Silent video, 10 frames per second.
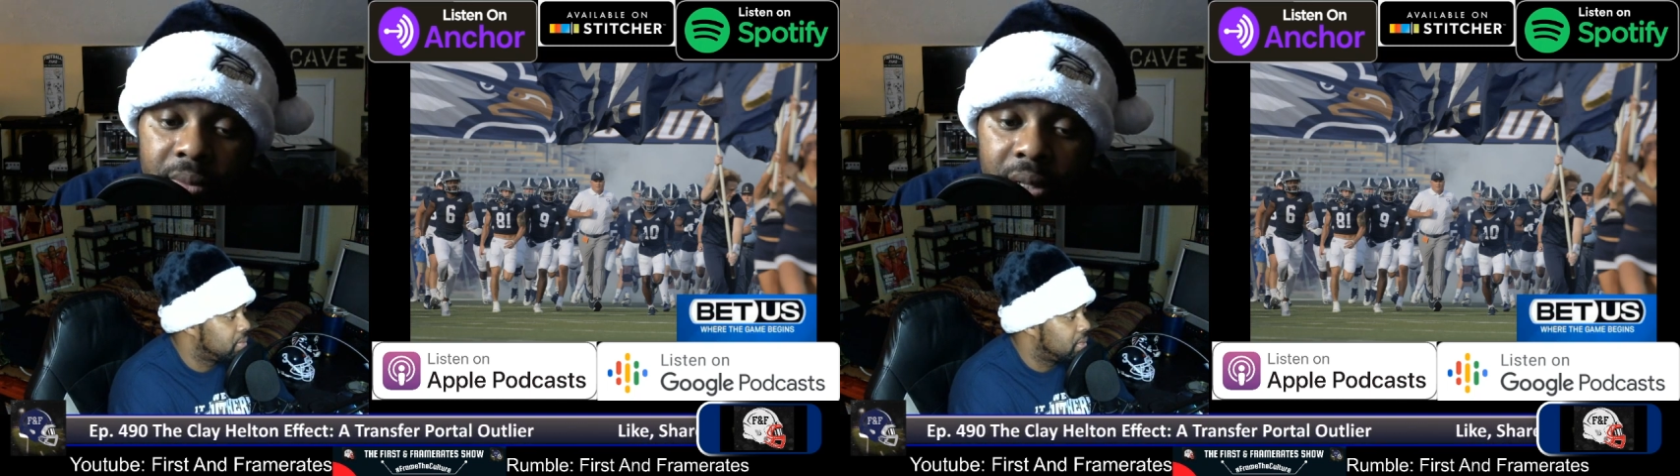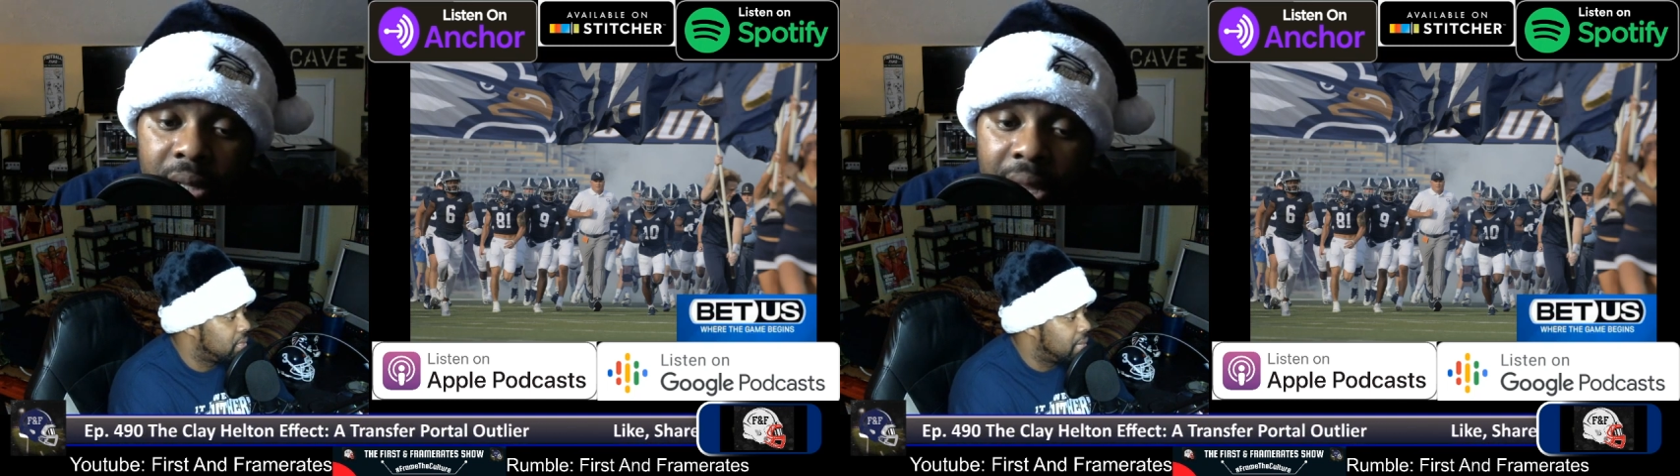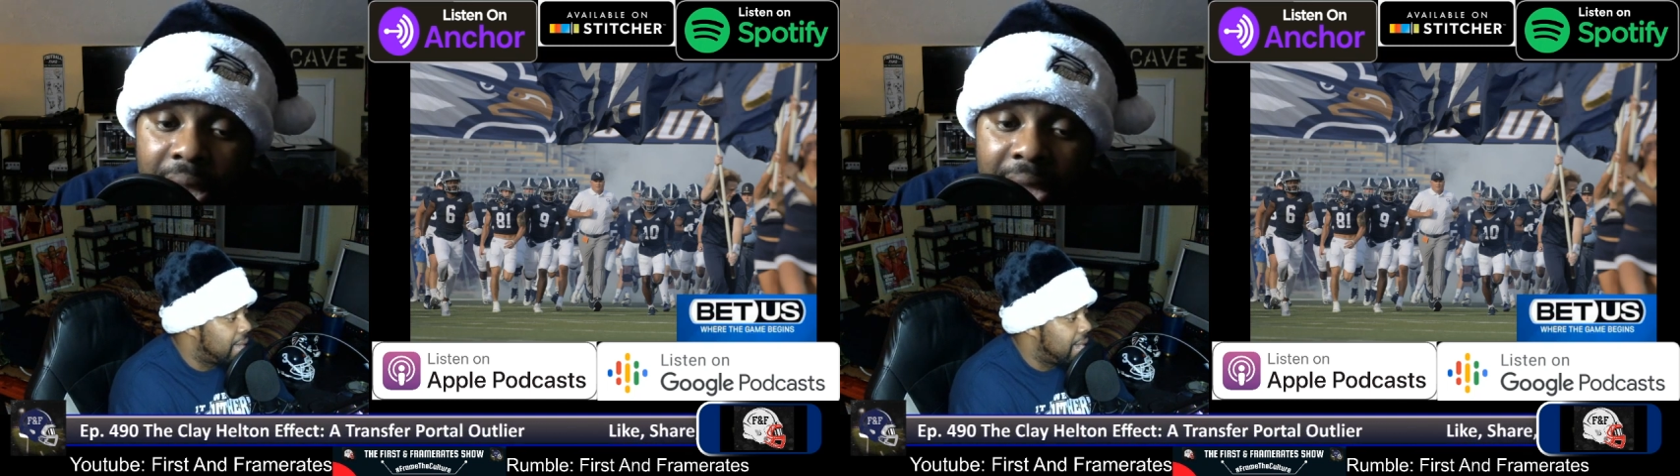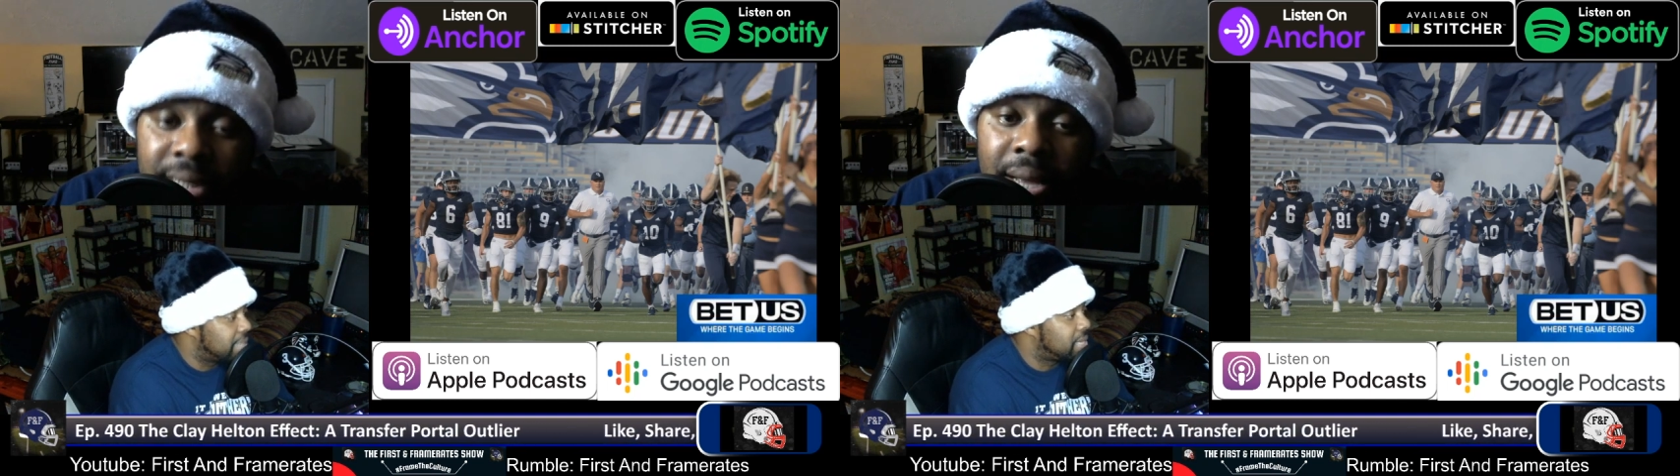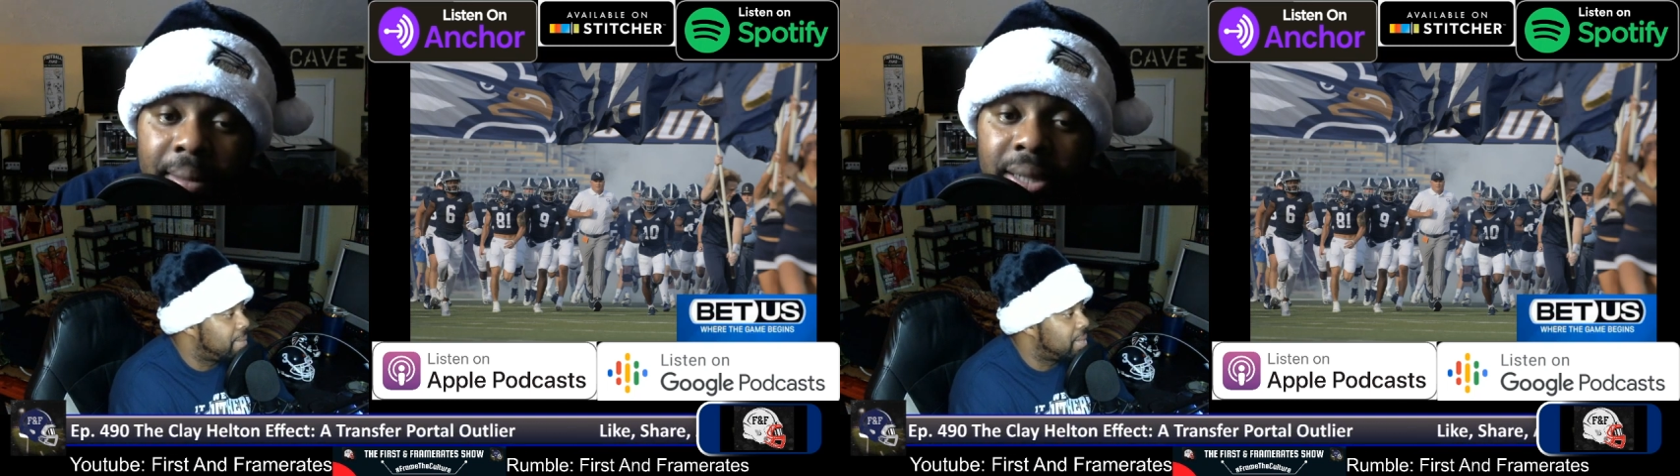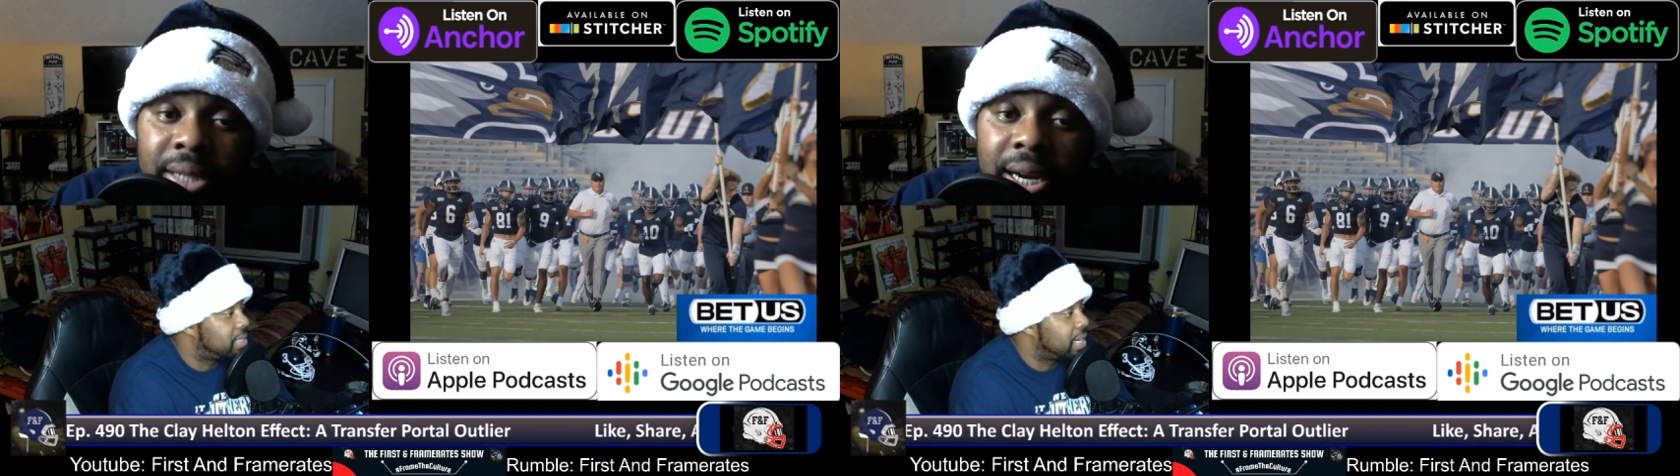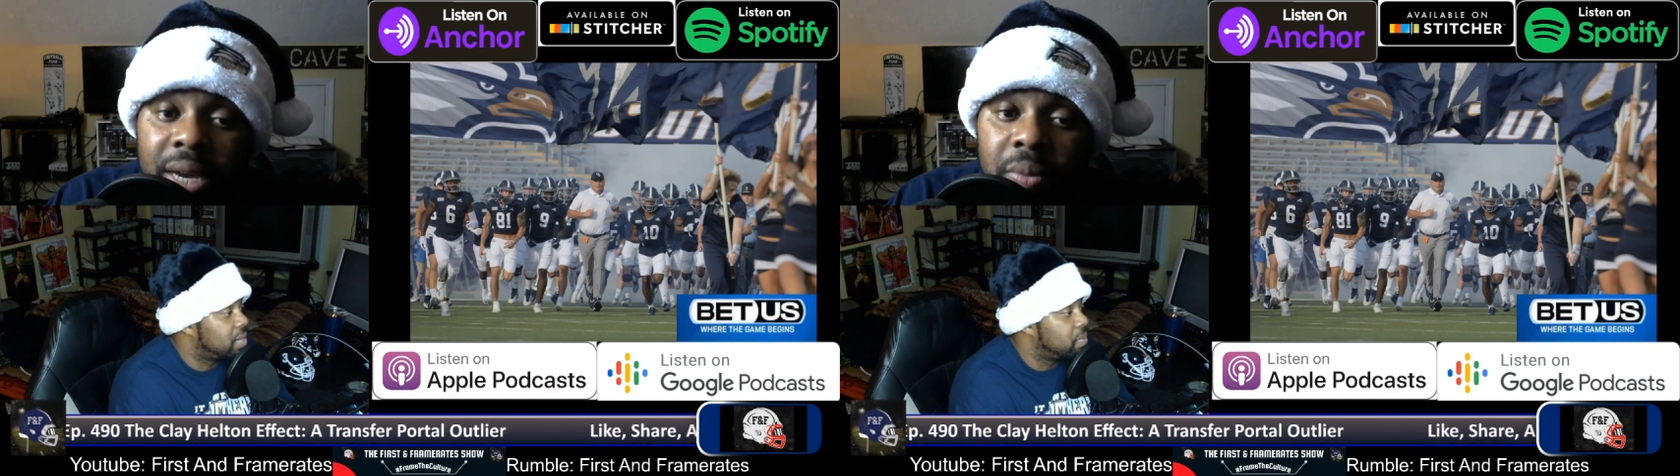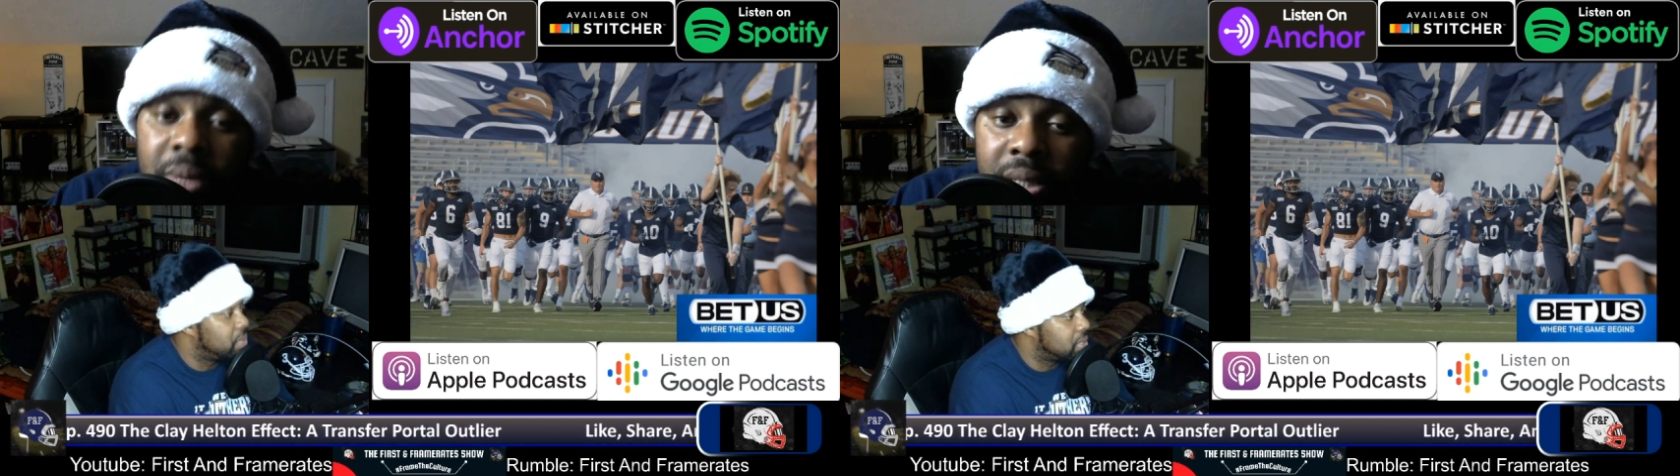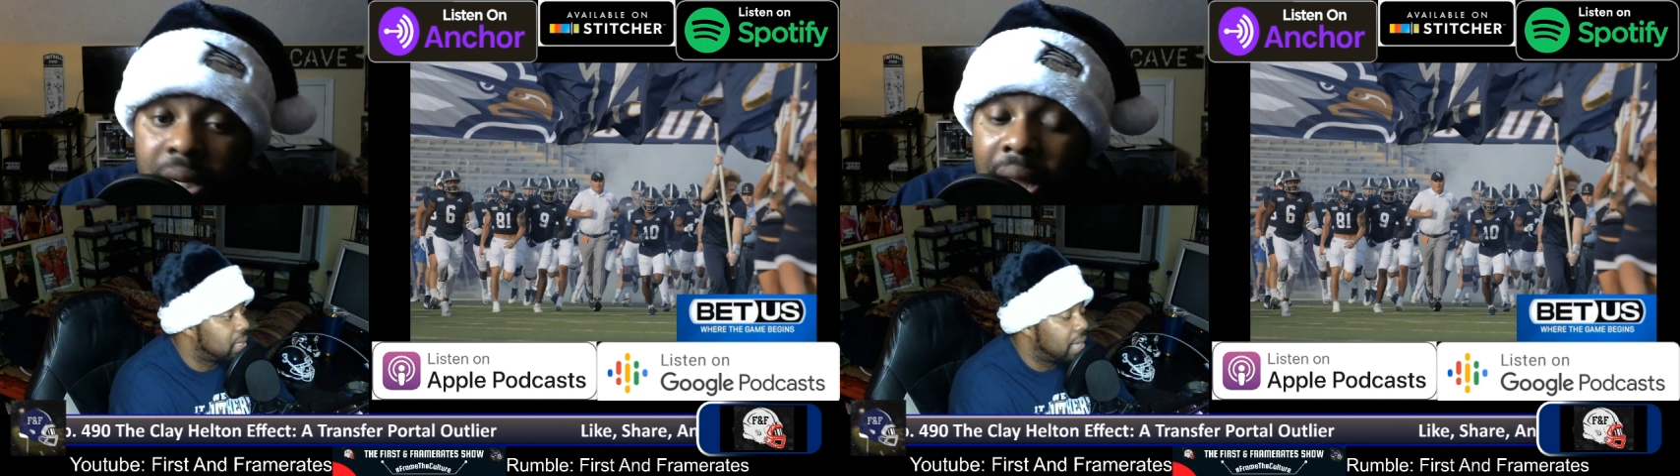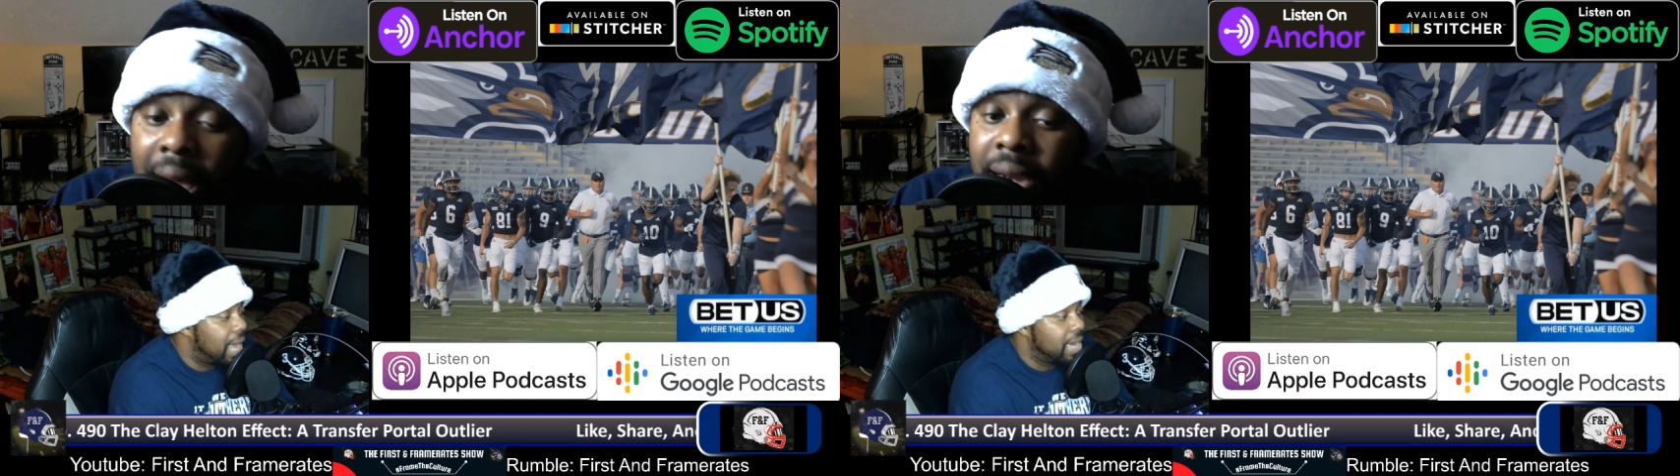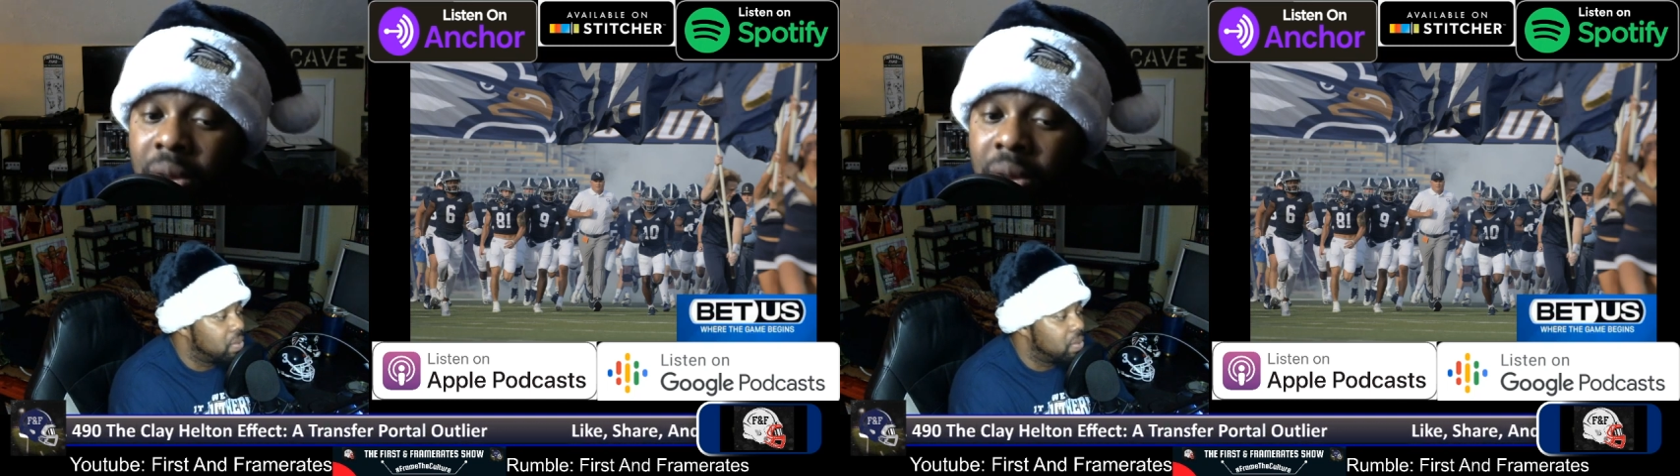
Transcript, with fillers: the last time I checked, it was a lot.